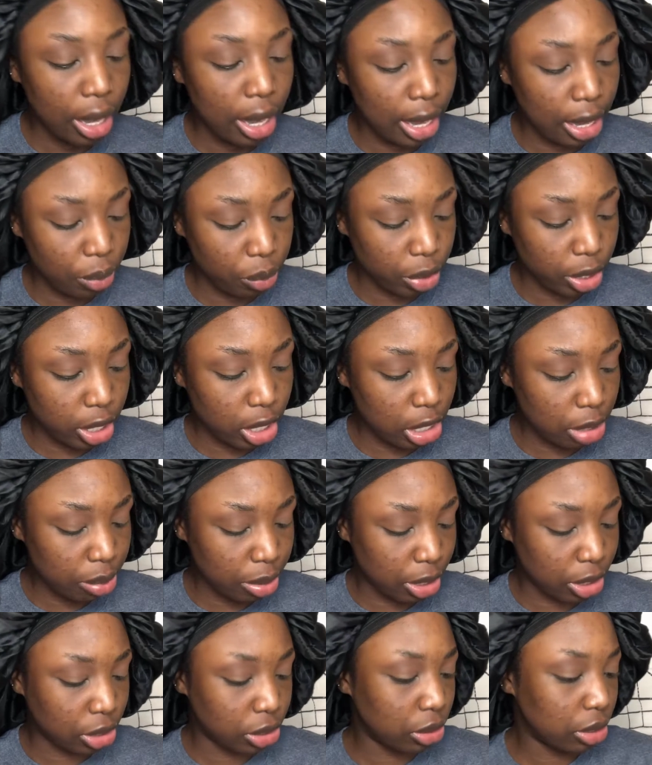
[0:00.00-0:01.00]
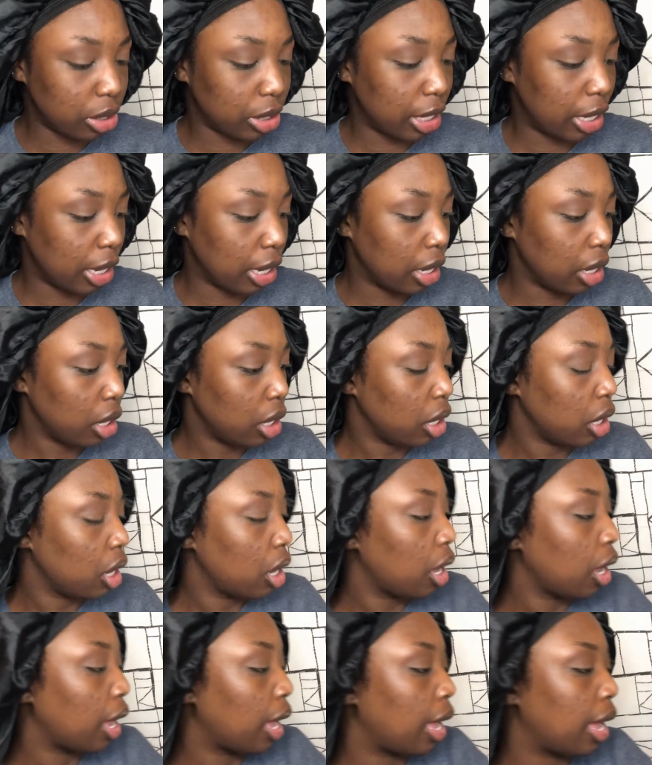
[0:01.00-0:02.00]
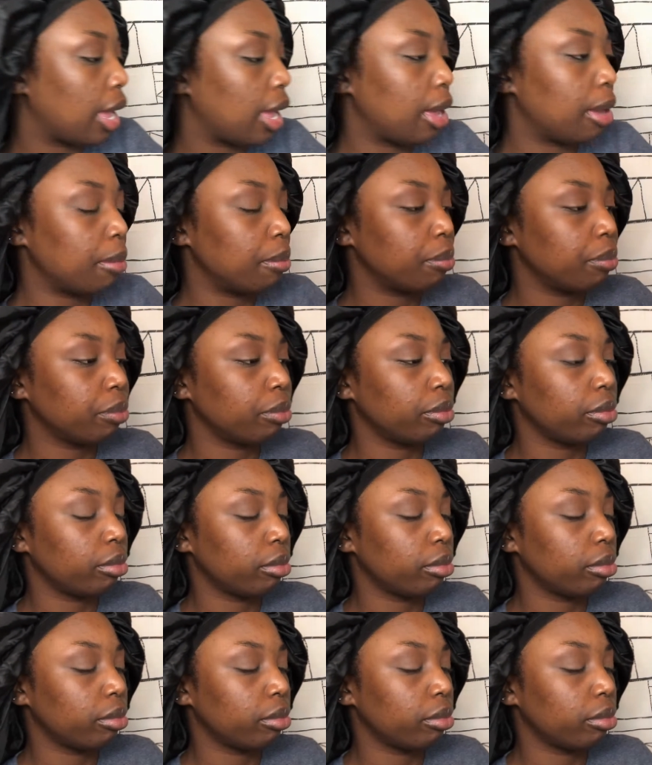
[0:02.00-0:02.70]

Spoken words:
And we're going to be using the